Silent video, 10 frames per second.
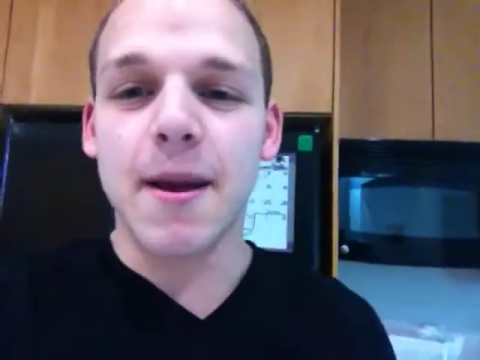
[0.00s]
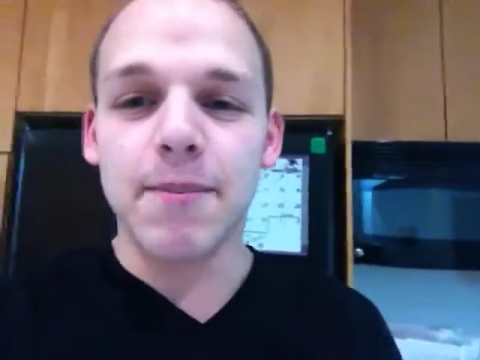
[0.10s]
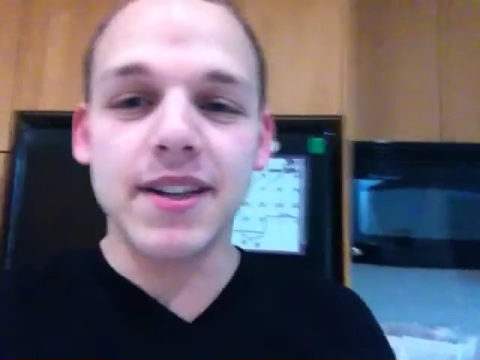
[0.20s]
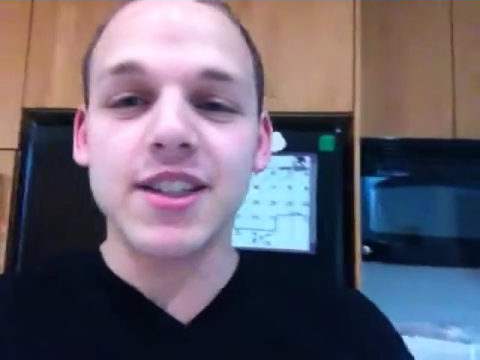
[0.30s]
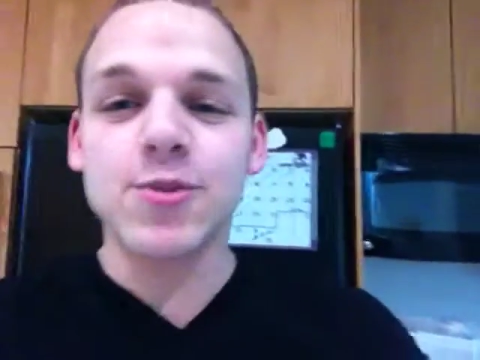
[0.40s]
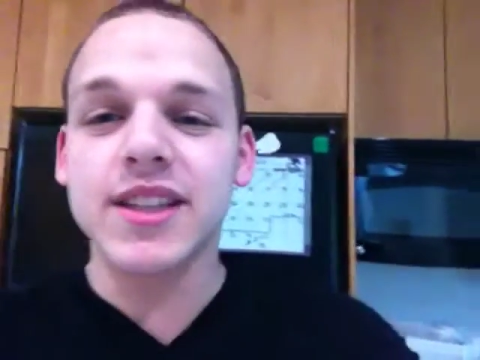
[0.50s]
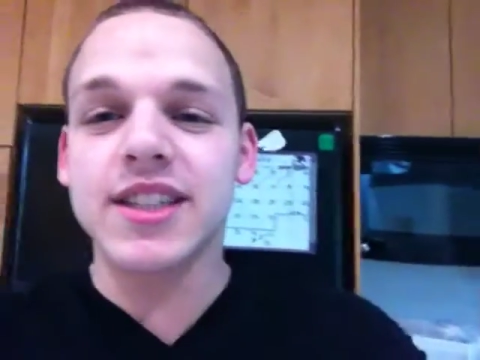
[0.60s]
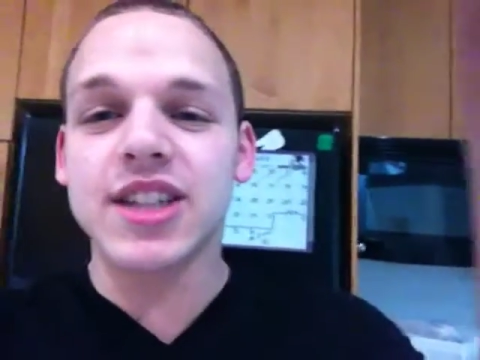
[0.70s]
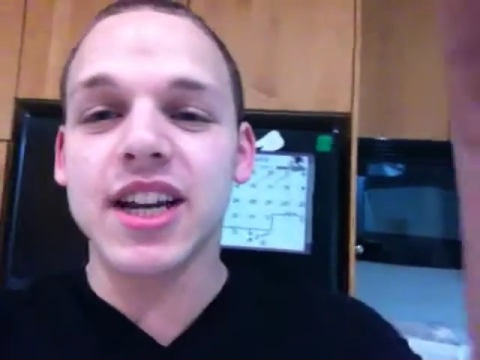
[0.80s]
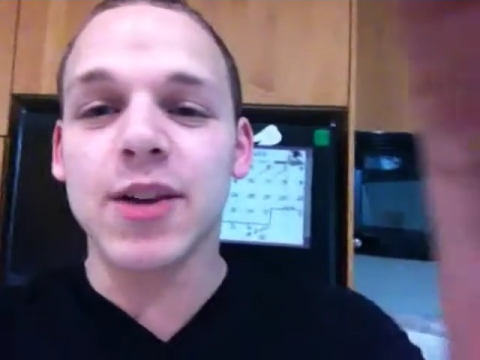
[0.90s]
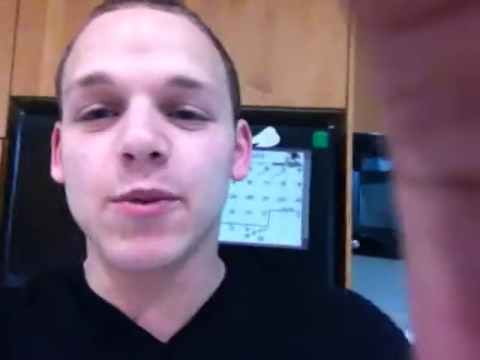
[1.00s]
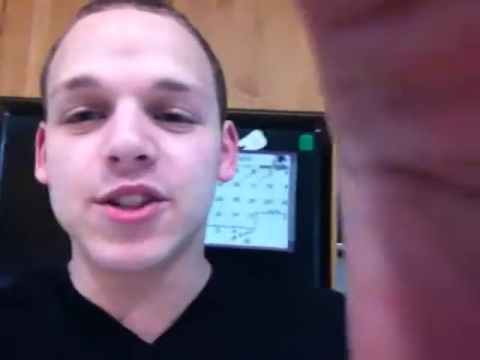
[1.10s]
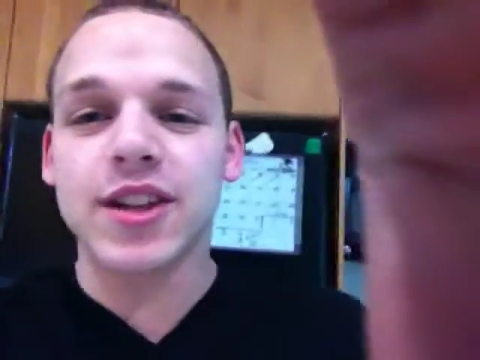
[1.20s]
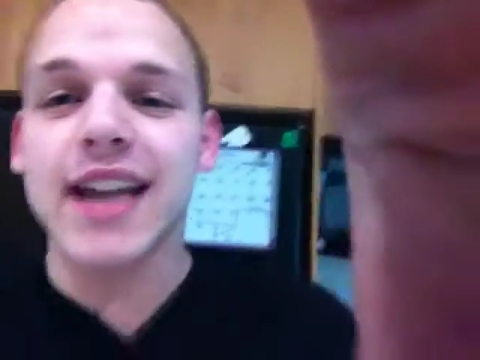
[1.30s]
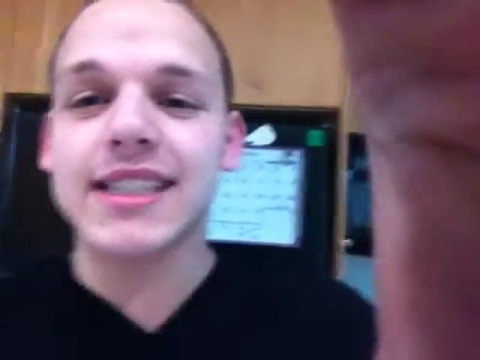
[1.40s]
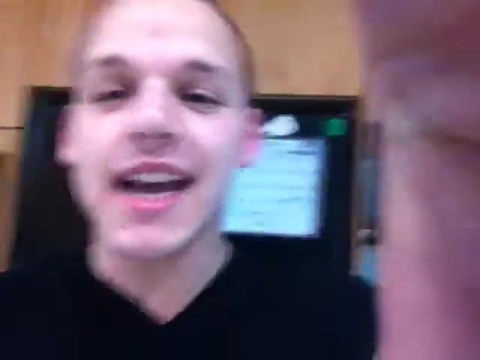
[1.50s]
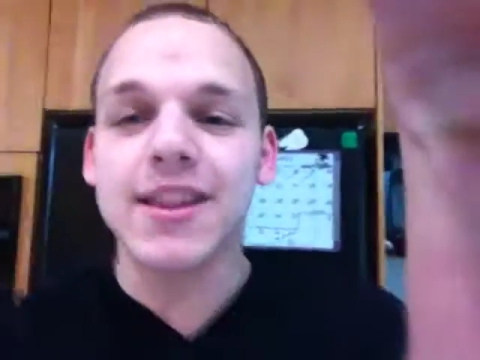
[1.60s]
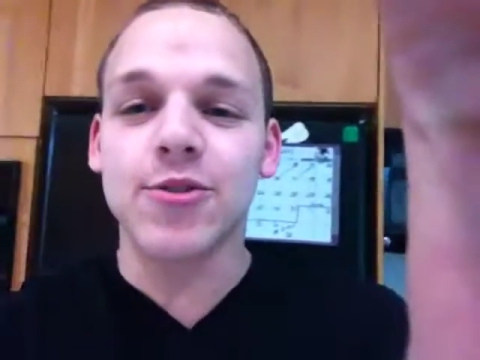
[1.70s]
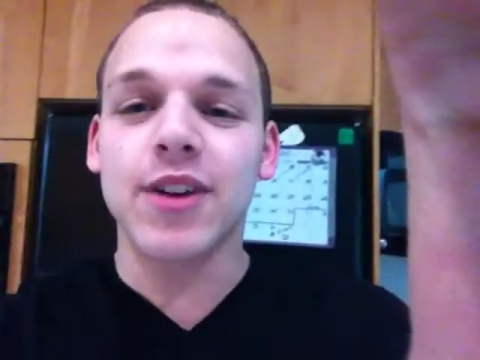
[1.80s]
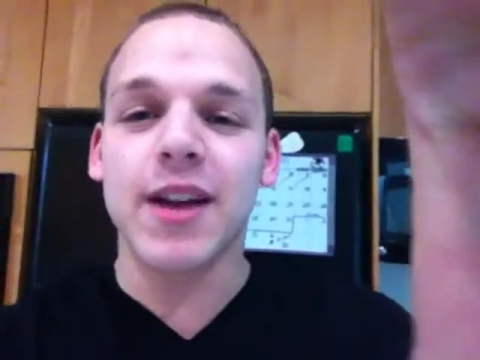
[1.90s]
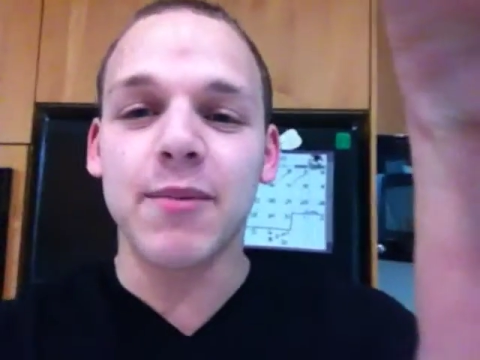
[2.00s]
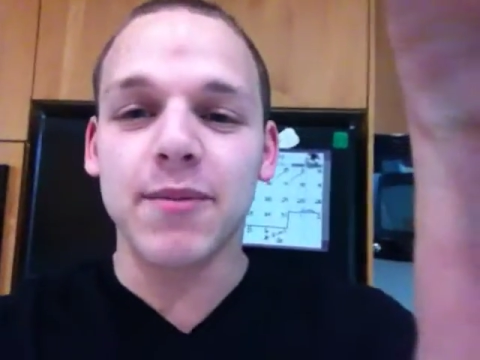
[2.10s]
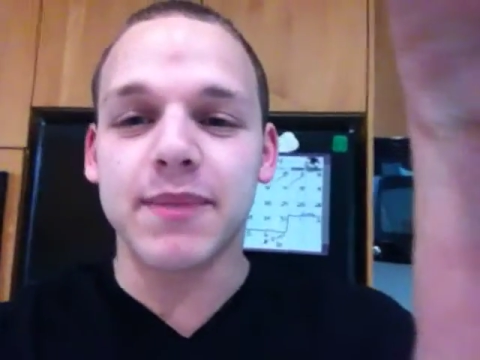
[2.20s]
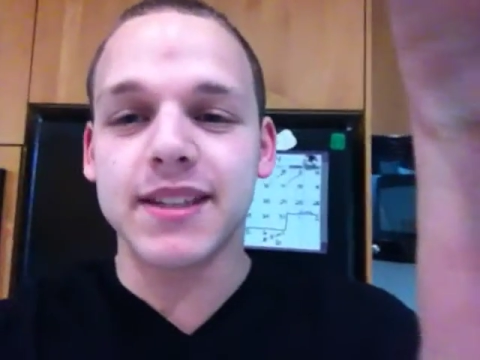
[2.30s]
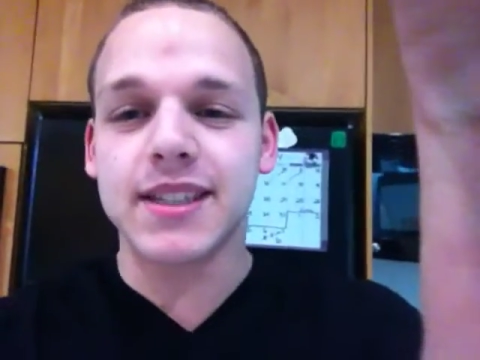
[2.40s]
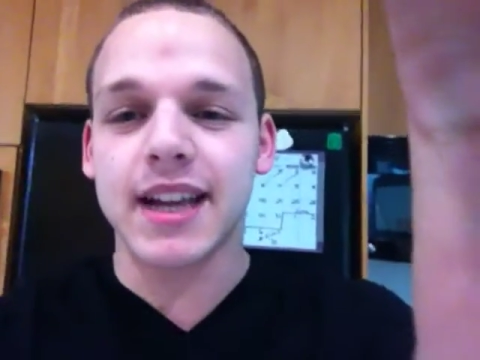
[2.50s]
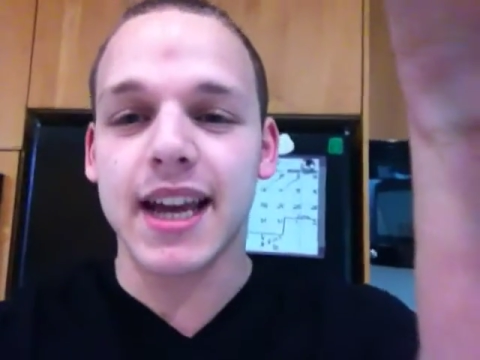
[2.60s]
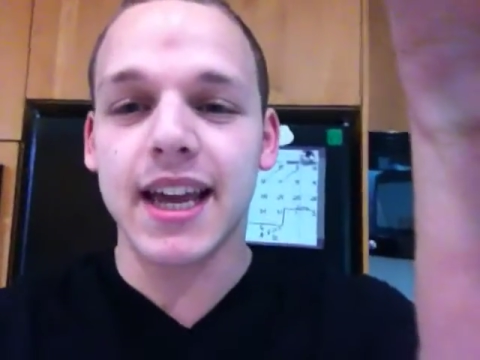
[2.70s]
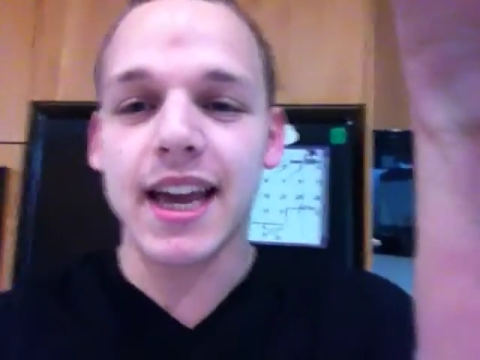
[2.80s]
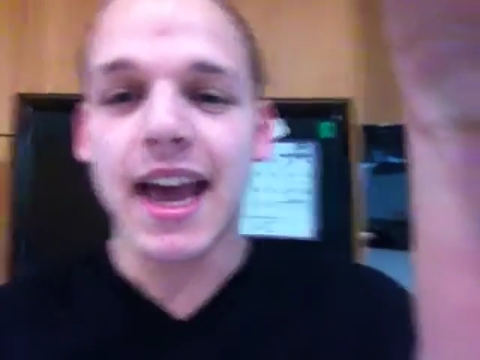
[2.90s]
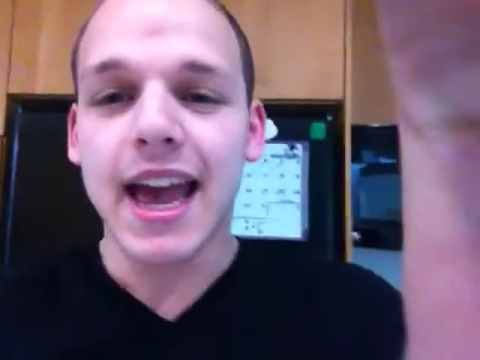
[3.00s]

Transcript: But just wanted to check in with you guys. I had three MRPs today.